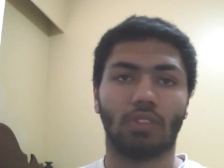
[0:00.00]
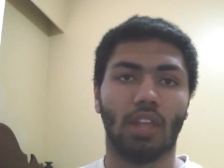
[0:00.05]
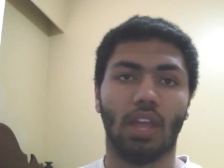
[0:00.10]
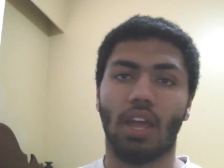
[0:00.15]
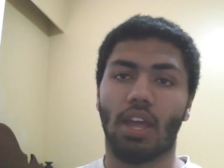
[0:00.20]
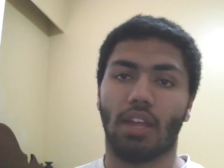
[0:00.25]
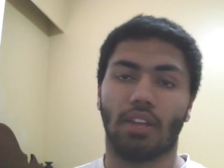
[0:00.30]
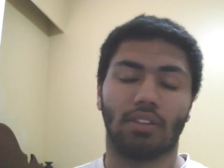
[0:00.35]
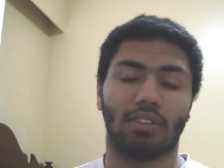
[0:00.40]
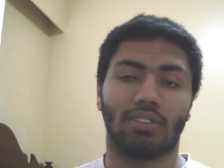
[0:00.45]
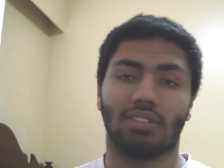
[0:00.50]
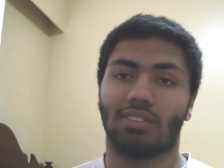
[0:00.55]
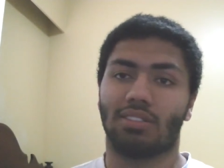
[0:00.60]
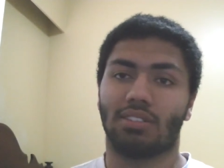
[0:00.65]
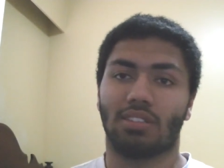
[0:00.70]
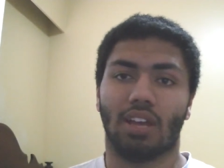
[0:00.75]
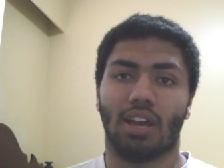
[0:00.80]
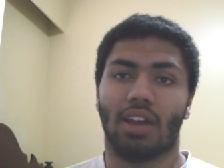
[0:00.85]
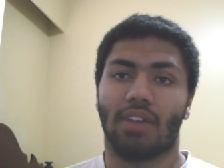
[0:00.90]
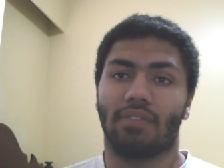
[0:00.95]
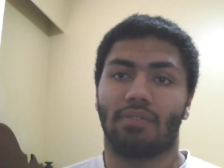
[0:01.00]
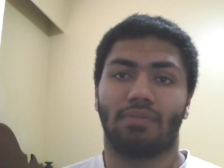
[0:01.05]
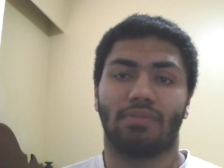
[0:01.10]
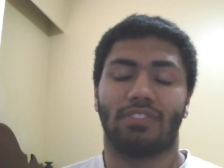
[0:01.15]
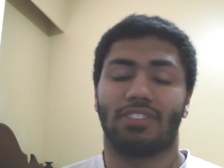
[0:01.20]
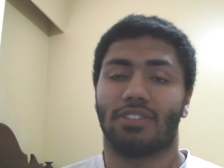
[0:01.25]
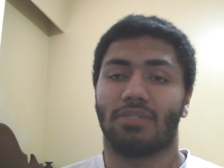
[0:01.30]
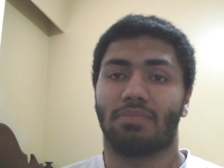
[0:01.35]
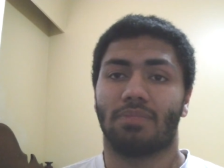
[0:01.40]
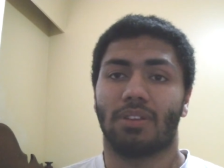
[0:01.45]
And I've
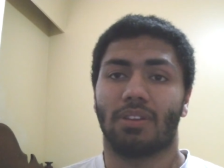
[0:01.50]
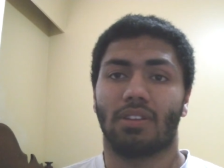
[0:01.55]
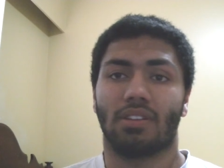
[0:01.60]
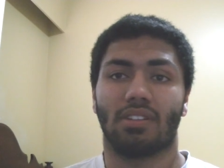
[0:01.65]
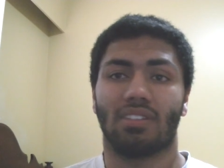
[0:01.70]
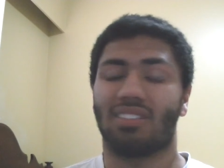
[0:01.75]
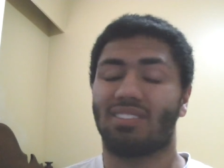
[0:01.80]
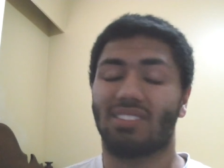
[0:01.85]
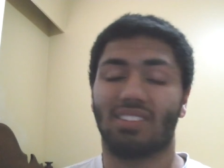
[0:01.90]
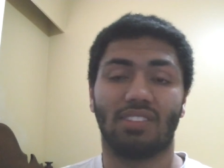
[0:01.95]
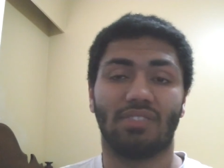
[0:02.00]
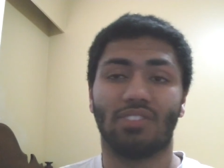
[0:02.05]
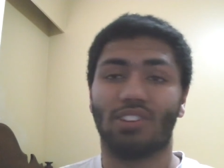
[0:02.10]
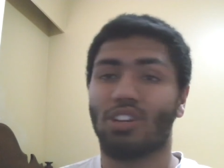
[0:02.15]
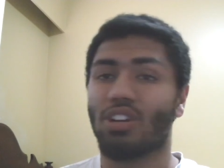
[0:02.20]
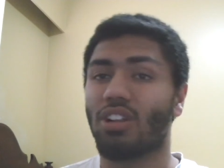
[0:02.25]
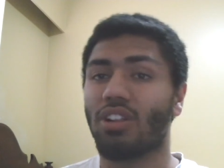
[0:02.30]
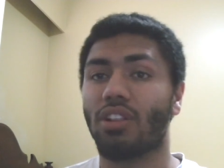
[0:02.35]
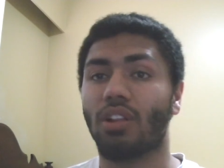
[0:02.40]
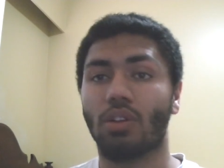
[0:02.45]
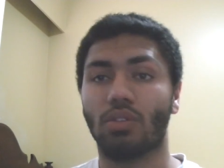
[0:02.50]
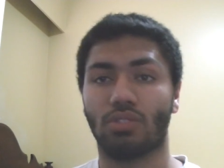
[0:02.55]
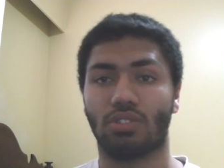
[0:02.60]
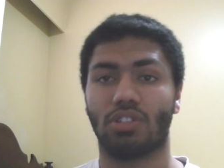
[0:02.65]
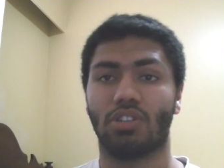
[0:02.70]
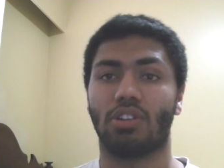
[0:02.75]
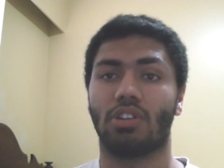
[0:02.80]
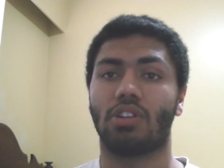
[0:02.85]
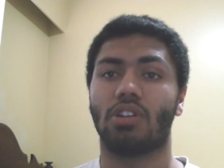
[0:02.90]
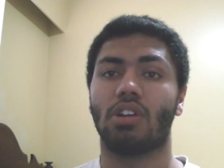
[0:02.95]
just been even
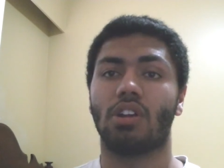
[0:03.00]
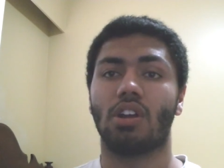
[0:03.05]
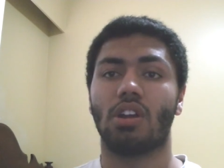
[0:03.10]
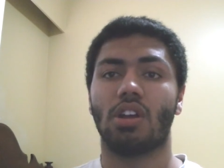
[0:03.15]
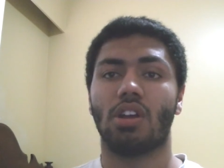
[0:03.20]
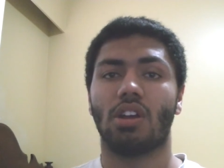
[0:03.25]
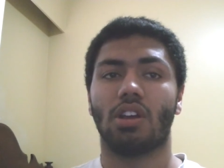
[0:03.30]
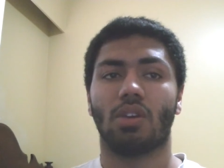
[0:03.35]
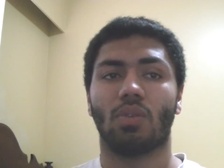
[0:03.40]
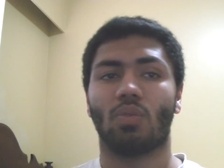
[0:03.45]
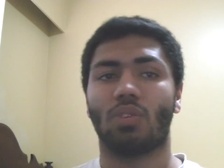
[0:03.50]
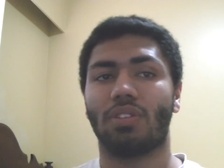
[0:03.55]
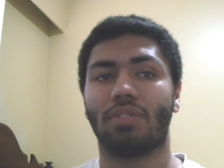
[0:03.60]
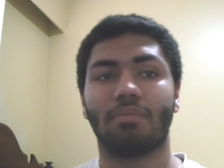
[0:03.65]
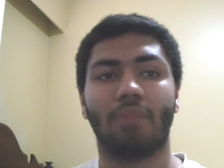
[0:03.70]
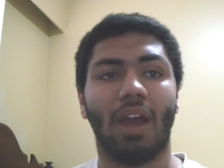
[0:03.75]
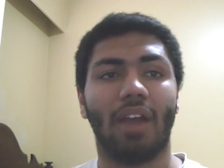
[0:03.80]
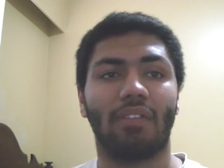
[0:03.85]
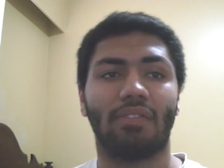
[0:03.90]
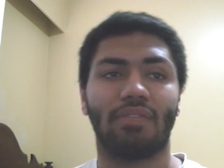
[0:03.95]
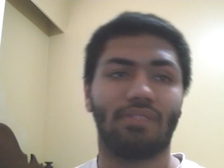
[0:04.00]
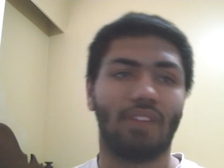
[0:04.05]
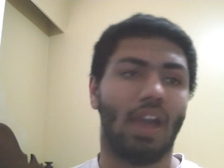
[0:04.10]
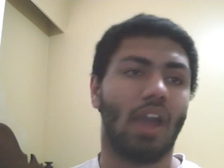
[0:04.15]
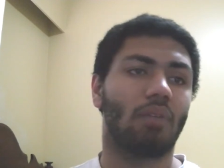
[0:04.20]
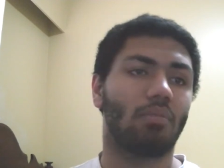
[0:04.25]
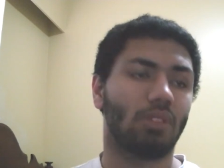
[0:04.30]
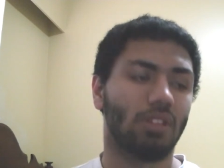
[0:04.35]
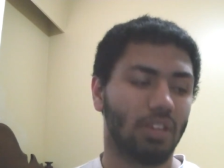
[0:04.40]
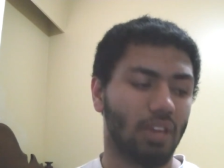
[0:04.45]
closer with my
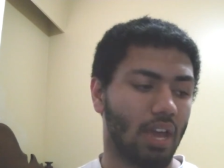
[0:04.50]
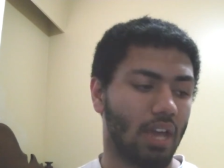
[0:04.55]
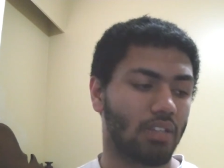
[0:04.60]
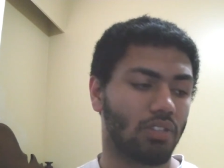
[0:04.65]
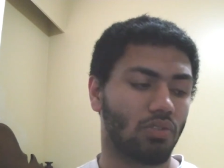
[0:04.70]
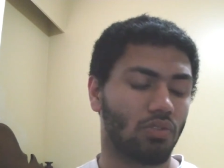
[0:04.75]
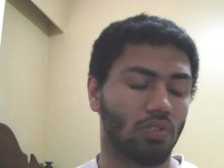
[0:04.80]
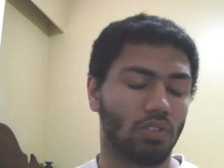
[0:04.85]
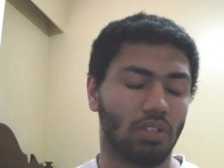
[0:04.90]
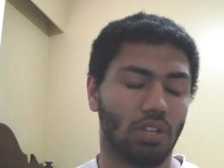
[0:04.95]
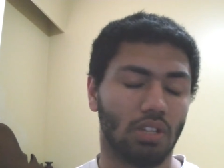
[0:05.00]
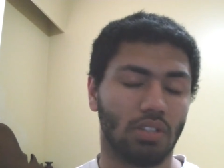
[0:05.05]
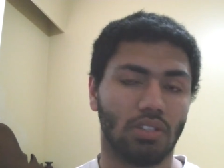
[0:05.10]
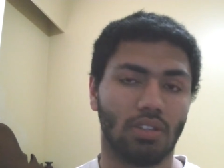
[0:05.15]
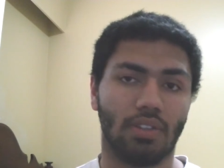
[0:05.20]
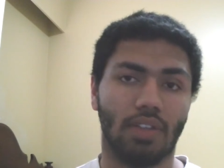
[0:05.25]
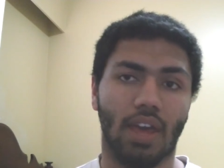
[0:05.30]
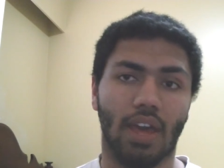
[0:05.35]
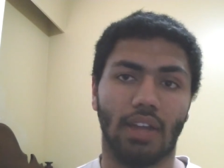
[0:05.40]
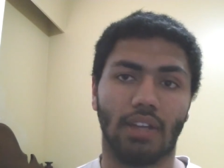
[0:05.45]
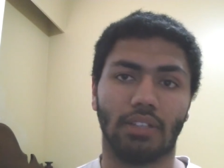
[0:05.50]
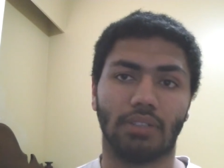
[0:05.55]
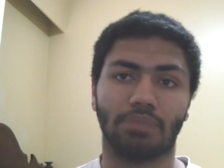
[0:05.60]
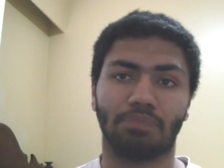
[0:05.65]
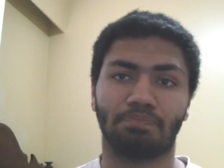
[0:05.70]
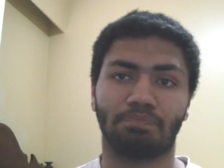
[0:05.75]
family as a result of that.